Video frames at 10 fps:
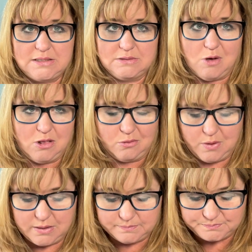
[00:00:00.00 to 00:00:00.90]
smaller
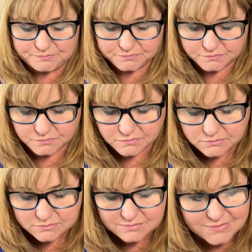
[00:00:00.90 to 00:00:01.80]
one
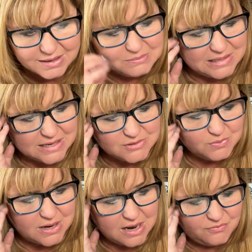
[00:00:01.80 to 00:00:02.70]
because
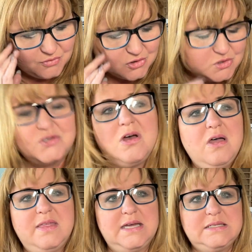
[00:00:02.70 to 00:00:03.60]
when I first saw
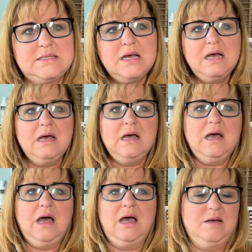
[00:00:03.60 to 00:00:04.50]
this,
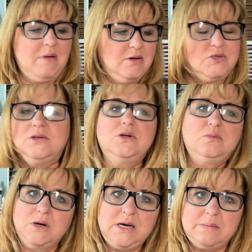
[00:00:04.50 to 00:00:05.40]
um, I was a little
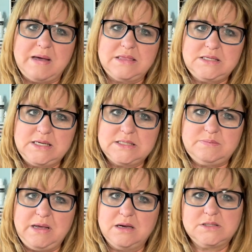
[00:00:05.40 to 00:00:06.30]
worried about the
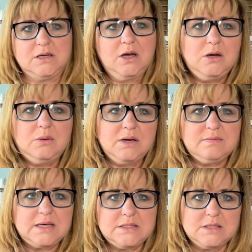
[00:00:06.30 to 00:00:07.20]
DSP. I was like, oh, what if
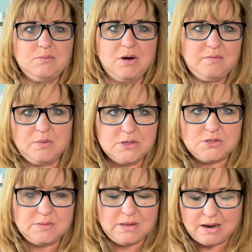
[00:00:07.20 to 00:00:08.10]
that's, what if I want to do
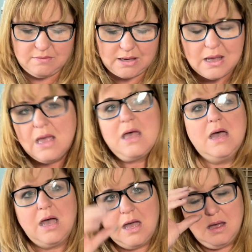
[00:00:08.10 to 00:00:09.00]
something heavy?
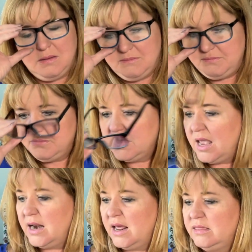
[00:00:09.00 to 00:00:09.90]
Um,
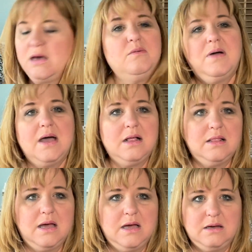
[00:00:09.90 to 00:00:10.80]
and I thought,
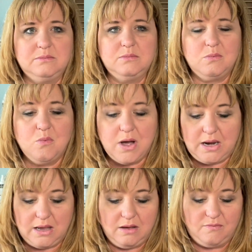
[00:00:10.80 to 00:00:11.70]
well, um, what
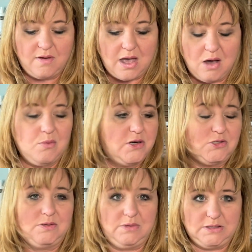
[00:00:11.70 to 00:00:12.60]
if I want to do
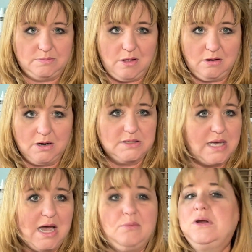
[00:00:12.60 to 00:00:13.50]
something smaller? Because
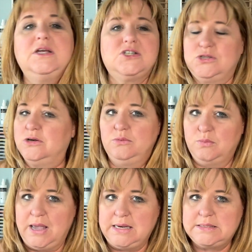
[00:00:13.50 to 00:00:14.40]
I really just couldn't
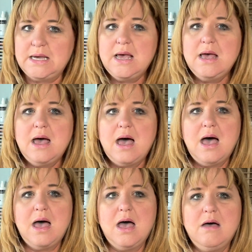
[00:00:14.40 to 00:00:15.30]
wait.
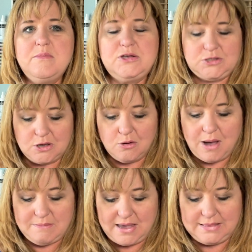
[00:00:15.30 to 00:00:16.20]
Um, so
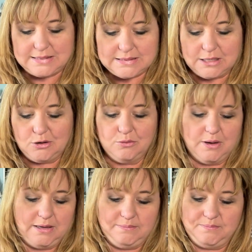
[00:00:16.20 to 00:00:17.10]
I made this little
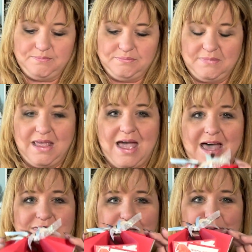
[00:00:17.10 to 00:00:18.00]
one.
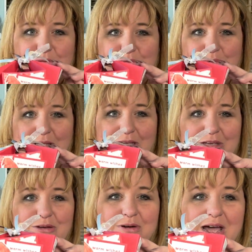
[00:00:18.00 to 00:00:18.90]
thought it was really
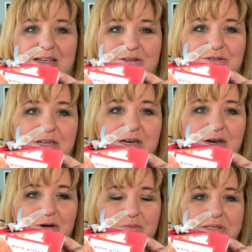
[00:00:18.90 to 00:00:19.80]
cute. I used the
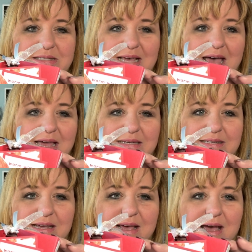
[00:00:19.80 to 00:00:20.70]
gnome
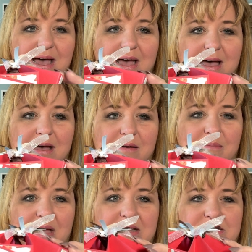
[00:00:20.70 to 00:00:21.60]
set
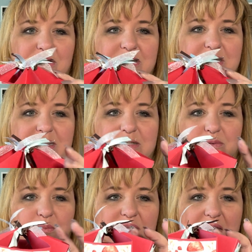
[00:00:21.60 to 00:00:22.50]
um, and so I did this
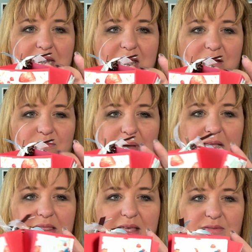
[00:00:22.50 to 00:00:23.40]
one with eight and a half by
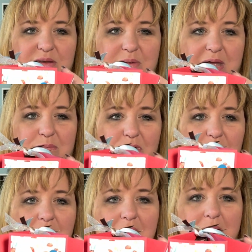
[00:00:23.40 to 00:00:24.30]
11
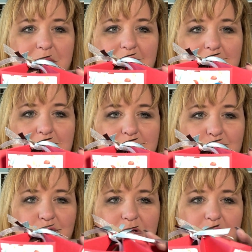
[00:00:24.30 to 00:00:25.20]
paper. A little
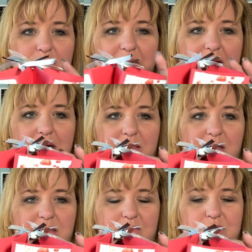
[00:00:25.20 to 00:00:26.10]
girl down there. I
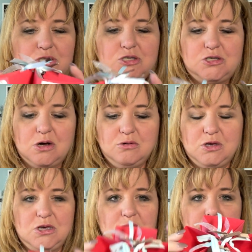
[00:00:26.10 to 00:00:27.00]
thought that was so
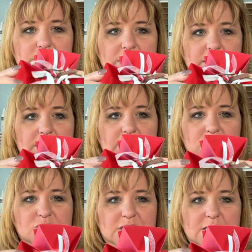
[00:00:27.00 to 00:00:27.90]
cute. And then
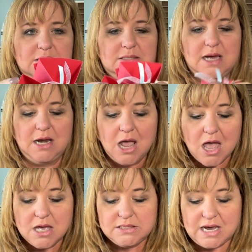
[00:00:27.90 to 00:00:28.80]
here's the inside.
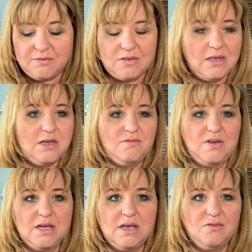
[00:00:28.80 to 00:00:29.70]
Definitely can
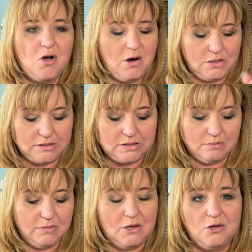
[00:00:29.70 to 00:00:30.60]
fit gift cards and
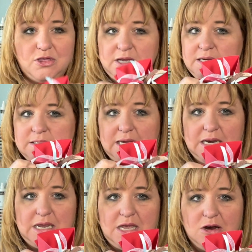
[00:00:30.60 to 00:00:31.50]
some little things in
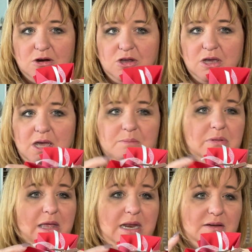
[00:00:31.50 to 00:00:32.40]
here. You can get
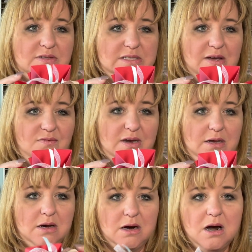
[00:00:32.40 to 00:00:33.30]
plenty of stuff in
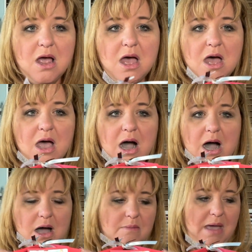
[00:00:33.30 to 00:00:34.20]
here.
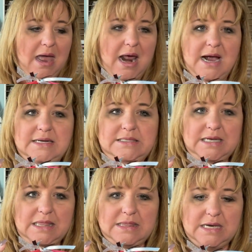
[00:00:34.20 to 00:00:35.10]
Um, and I
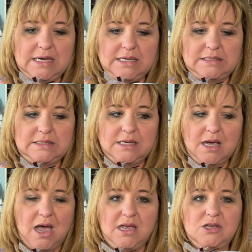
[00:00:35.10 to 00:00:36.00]
did this,
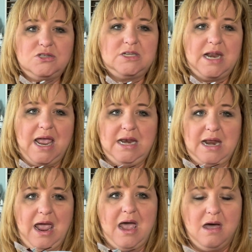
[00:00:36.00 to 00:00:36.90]
I used it eight and
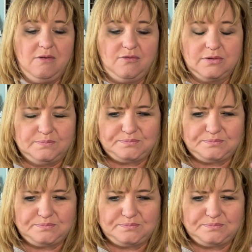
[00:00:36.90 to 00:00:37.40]
a half.